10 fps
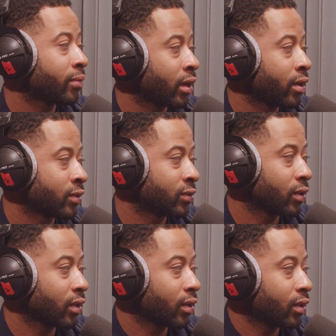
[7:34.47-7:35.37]
because
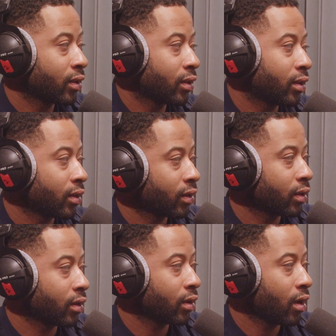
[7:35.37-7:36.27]

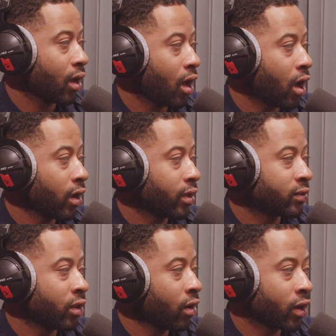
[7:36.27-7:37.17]
uh,
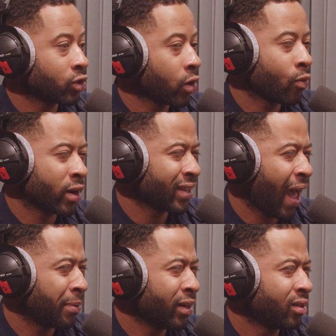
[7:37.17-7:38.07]
it's not like I don't want it to
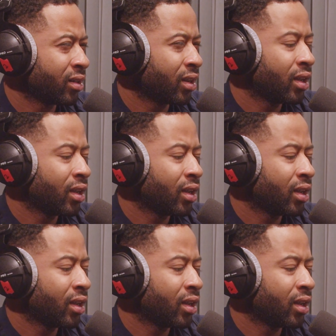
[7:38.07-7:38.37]
happen.